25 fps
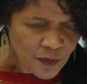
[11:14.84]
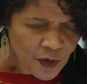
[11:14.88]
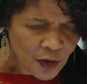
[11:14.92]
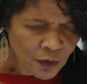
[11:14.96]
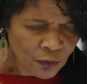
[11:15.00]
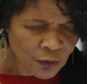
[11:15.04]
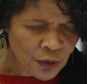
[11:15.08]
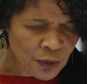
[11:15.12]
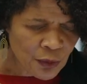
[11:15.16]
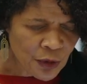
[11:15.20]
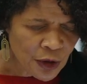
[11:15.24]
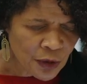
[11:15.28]

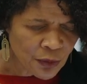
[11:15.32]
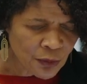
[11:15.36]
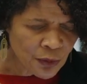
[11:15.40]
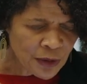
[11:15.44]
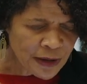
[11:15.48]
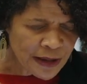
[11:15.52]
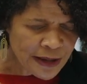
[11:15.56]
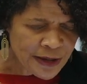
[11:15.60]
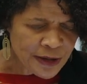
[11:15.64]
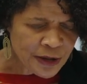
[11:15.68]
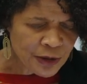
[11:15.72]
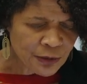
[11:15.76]
we, you know, we
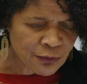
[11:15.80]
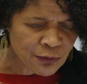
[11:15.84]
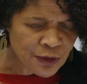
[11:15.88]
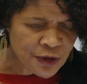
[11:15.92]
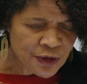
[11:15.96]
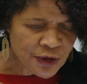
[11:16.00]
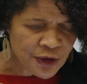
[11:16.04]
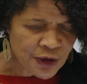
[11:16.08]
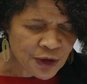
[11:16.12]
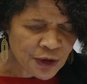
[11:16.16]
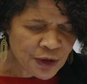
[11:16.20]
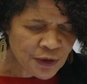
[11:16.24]
need to
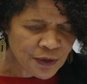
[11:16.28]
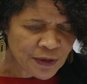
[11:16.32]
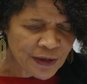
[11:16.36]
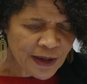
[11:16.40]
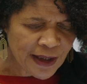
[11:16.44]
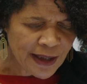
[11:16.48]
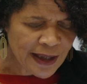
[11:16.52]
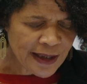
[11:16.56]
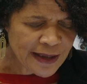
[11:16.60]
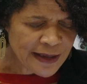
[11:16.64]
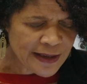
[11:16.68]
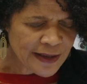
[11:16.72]
return
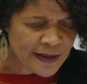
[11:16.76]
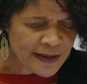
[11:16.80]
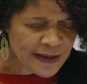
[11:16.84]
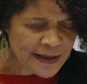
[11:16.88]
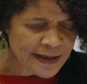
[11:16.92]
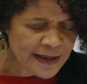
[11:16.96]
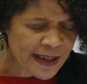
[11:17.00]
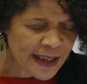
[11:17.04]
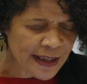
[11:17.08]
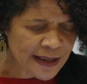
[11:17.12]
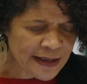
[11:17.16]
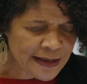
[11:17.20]
the, the
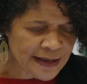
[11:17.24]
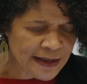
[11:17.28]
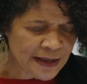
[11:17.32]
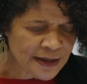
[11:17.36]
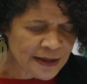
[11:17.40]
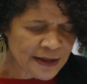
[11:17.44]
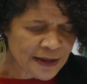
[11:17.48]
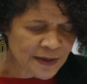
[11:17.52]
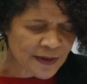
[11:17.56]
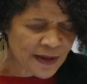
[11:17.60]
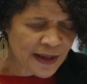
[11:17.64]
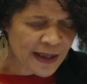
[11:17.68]
sector
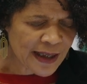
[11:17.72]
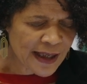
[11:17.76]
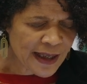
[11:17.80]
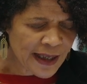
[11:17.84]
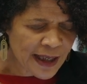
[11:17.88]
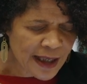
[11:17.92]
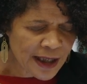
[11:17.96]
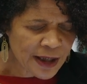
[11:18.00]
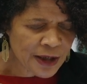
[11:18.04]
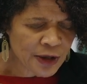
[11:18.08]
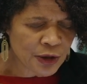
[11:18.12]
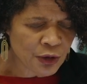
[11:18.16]
to the
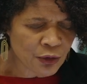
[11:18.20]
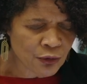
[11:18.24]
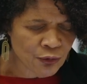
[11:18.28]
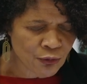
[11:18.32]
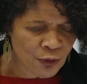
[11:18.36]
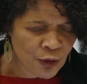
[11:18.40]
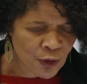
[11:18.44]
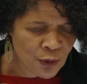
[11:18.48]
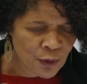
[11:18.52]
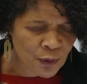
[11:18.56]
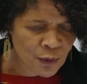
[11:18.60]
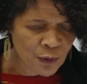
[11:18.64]
high
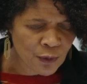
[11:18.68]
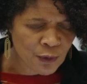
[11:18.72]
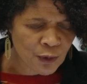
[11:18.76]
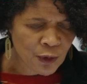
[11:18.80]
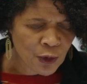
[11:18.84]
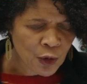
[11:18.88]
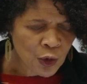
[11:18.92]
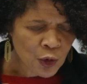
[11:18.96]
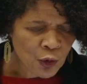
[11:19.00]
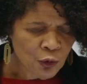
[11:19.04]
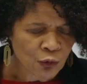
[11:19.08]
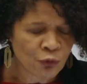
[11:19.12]
growth
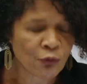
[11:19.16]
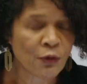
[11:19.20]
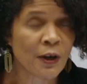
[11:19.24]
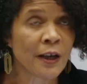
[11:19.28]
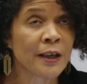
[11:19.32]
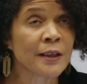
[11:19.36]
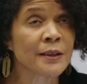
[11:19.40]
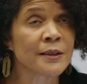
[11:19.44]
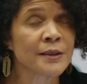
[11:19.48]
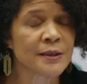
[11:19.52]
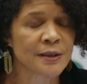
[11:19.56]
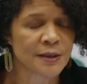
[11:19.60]

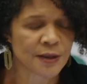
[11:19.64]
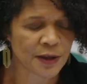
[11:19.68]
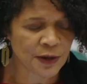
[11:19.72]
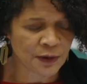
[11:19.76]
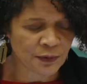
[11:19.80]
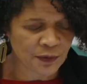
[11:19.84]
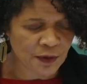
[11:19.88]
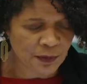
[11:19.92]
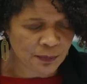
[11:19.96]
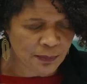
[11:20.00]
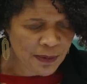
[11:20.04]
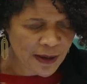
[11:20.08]
rates
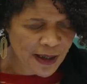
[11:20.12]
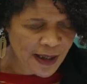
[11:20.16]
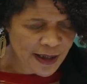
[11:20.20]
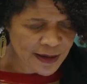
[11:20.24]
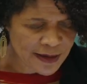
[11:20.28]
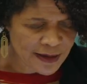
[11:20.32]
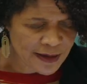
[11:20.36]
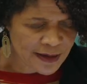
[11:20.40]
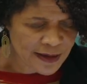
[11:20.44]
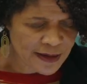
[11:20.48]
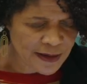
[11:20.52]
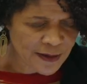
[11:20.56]
of the
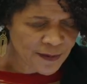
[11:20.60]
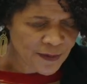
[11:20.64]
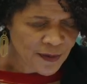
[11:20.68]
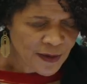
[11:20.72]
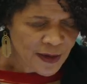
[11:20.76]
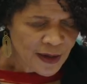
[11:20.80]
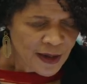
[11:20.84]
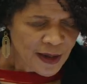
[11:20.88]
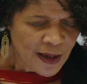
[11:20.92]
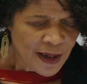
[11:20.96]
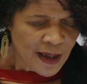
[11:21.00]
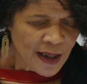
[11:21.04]
past
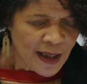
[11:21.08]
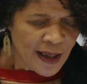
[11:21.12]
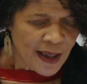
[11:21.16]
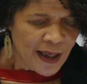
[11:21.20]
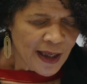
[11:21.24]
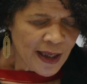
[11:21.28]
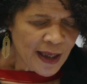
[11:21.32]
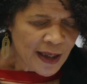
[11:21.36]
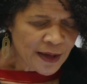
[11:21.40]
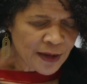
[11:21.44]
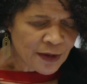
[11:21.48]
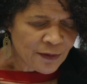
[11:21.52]

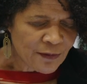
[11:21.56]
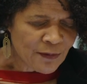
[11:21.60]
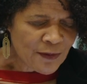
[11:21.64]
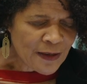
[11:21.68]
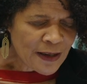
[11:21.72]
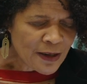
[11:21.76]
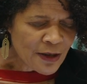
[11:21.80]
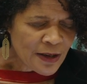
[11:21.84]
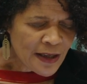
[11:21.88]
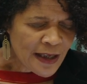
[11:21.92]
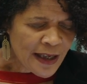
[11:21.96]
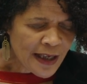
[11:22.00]
and if
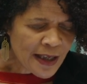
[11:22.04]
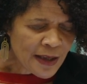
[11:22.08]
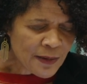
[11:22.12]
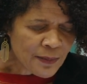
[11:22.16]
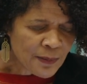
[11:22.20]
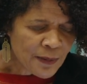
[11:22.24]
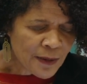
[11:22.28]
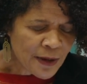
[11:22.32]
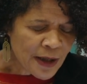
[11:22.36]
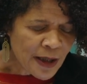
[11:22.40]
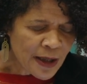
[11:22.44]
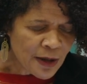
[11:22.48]

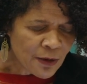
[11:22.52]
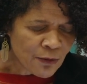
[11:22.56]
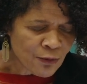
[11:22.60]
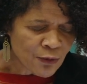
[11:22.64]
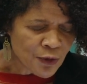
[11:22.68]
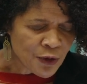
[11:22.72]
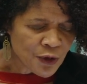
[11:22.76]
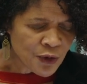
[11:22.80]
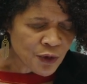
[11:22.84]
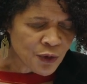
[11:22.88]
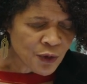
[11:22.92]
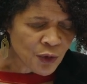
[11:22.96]
Labour
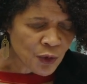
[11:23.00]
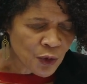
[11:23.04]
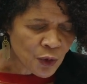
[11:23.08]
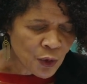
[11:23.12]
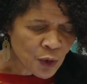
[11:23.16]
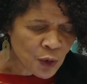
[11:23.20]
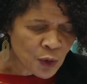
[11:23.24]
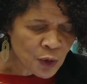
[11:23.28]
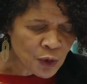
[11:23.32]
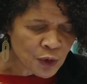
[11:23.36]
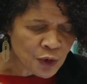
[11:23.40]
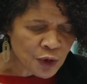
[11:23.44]

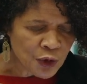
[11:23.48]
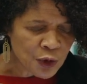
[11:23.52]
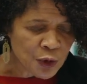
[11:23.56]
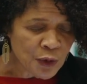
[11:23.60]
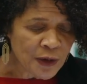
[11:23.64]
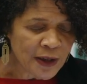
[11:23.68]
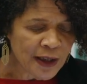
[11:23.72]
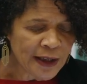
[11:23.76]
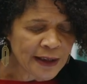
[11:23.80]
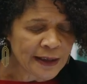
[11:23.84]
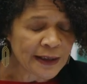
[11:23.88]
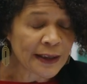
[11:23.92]
restored
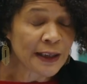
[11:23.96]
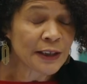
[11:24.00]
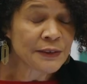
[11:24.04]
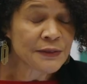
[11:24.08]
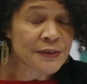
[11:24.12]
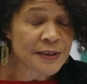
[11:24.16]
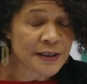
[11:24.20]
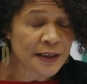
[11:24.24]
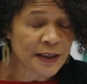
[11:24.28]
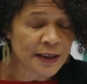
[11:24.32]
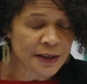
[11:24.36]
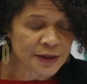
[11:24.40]
UK life
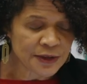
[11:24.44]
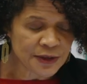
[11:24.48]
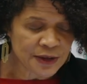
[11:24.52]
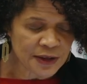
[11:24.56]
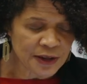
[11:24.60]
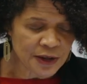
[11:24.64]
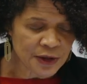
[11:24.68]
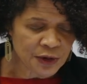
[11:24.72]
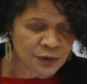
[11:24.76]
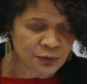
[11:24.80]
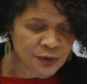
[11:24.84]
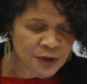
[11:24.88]

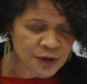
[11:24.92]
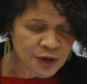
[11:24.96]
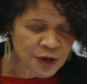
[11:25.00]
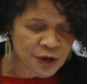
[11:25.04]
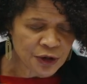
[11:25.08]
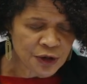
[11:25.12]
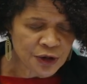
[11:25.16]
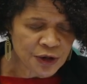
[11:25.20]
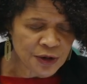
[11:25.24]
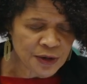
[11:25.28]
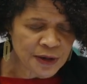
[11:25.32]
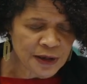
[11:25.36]
sciences
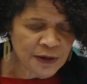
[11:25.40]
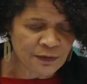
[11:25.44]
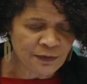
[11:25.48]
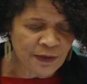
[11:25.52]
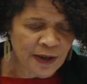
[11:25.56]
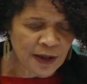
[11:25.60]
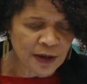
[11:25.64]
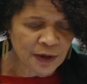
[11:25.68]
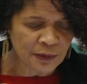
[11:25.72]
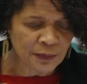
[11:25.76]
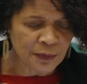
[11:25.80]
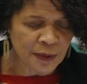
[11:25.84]
research and
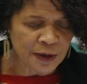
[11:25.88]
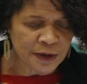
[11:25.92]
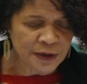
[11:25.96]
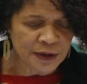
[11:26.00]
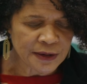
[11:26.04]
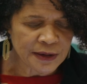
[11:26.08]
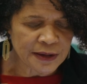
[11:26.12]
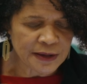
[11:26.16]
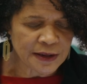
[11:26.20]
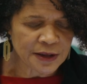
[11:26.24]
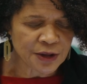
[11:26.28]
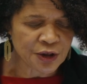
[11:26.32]

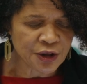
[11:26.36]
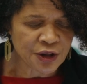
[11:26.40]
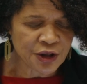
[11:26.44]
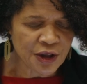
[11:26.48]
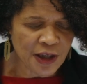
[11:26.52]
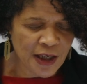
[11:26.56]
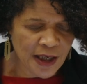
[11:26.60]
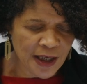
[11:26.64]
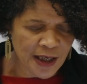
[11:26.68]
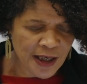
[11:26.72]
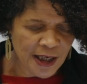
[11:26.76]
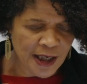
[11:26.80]
development
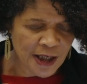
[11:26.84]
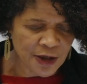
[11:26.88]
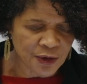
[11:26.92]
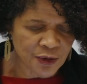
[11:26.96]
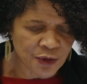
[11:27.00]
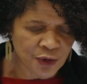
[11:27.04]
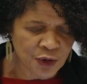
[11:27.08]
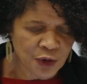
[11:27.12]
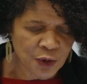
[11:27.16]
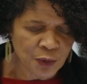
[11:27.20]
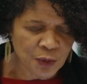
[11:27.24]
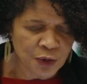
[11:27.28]
share
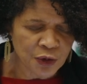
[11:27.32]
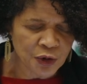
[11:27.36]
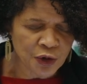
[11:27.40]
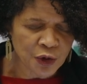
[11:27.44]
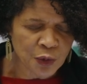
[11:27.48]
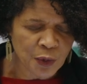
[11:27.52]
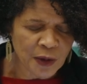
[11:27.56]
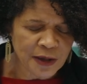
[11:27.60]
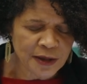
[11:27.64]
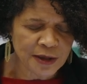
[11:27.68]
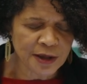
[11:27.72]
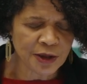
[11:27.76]
to its
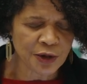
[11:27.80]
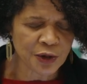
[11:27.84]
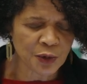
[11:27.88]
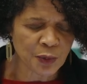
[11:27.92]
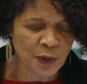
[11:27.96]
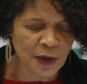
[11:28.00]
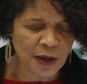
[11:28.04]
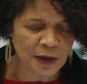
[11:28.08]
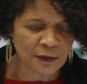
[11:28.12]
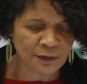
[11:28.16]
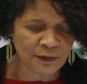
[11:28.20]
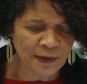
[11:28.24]

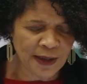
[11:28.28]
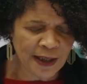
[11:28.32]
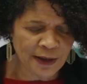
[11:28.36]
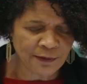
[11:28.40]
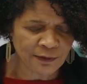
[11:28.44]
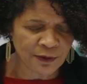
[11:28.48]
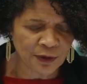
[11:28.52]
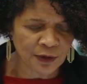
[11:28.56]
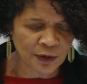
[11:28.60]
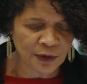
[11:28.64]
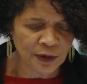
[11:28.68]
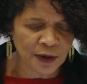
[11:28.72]
2012
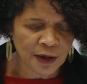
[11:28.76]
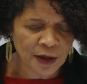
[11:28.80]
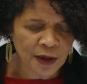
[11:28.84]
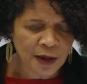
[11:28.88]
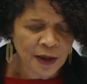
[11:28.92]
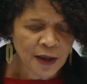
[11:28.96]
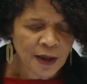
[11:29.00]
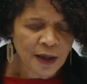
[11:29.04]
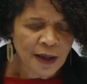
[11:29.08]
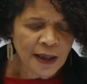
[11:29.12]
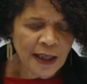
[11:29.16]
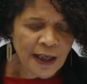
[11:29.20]
level,
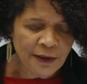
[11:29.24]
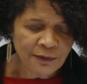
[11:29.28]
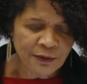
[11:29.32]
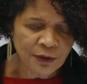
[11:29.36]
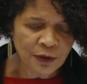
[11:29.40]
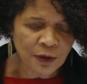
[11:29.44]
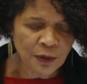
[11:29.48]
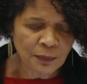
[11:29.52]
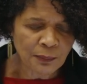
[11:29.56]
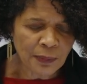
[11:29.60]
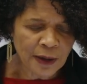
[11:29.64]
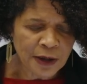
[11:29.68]

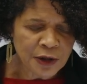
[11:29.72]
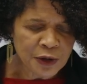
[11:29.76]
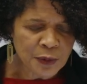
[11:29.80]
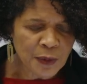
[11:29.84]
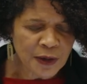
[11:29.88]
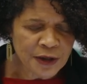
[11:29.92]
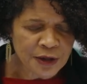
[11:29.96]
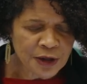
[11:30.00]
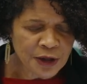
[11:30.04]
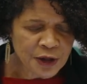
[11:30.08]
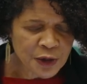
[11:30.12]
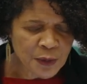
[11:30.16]
level by
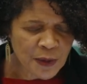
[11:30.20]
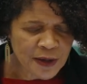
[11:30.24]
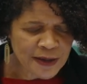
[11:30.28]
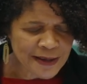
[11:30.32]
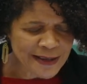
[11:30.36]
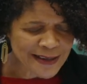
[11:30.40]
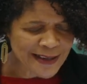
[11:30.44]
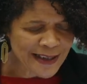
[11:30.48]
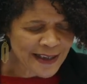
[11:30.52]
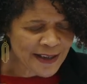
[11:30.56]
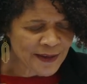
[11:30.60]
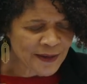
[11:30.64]

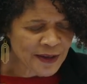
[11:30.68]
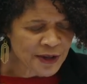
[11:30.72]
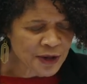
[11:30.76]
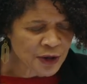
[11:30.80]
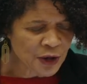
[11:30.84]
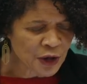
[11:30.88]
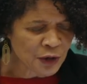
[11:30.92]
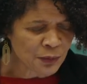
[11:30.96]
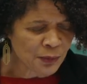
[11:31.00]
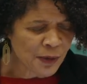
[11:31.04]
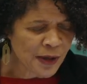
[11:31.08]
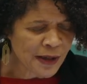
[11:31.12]
2028, this
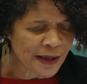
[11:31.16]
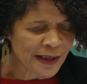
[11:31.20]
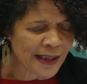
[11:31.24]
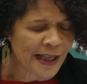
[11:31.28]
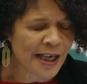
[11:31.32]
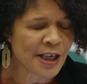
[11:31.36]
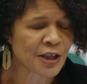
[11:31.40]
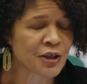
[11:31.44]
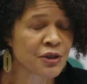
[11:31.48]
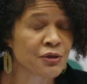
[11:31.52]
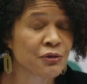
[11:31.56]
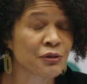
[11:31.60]
could mean an
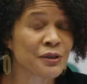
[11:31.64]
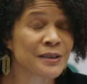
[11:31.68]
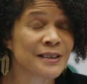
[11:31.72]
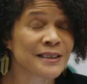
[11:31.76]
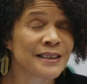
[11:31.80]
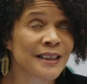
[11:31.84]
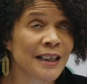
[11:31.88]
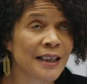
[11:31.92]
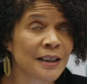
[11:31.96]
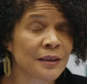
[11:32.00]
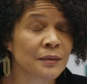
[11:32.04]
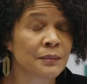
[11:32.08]
extra
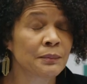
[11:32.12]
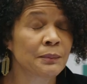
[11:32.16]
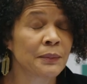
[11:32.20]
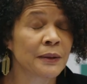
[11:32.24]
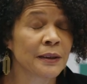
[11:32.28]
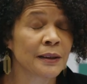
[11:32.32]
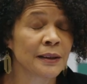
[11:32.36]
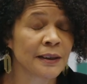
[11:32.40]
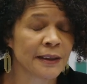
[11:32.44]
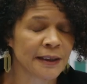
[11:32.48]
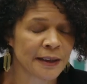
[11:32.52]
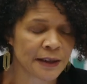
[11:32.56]
10
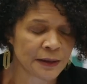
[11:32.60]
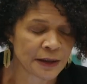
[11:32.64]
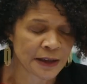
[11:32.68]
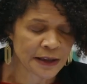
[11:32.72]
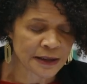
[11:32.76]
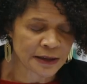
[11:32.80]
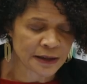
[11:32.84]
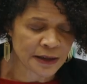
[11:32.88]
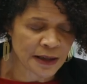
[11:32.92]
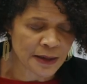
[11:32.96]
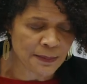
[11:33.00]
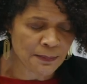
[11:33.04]

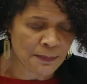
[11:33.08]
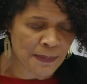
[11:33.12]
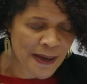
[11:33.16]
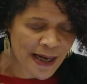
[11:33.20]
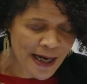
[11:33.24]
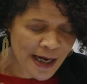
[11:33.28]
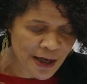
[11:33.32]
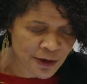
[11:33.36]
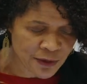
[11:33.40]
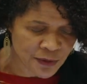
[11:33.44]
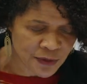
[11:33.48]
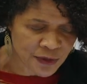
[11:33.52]
billion
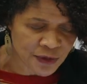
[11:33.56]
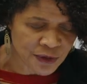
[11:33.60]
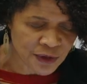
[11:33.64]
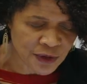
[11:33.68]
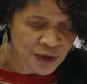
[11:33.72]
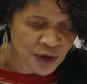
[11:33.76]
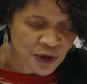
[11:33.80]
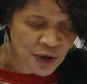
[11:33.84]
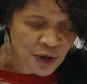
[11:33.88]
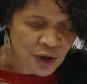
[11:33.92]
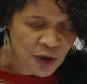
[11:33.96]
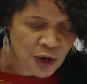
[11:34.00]

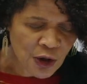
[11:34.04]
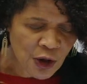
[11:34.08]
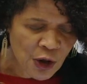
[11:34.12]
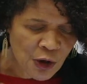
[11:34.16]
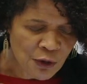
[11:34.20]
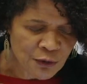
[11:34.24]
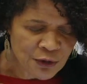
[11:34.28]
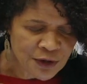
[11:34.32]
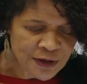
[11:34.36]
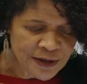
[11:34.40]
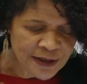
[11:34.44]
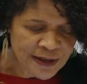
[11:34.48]
pounds
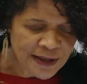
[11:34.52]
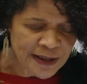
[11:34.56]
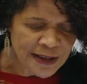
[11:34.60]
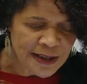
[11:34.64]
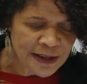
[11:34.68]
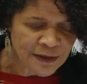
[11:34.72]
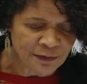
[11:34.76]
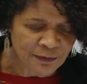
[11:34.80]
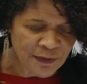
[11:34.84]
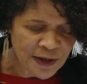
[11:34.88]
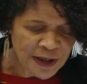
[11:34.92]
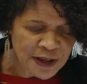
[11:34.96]

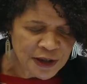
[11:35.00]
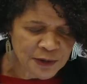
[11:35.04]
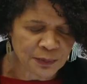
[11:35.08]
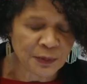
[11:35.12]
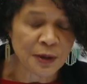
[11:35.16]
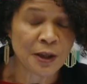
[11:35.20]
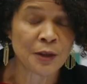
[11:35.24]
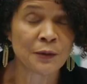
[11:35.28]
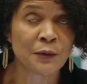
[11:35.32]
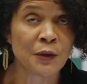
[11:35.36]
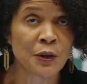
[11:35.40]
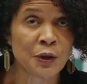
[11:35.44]
R&D
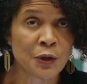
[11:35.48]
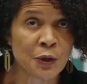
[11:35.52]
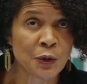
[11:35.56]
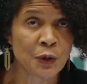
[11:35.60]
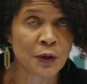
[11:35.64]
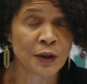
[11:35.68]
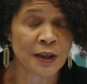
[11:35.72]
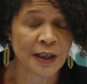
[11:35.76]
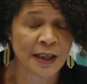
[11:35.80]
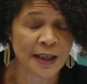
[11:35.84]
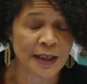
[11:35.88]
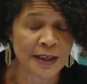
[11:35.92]
investment in the
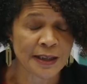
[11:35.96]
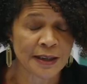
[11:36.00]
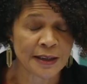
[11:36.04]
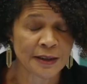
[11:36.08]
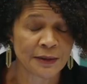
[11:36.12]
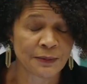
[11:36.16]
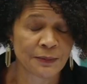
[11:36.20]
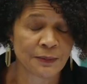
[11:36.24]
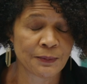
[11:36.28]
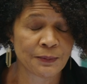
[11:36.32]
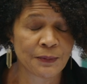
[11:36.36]
UK.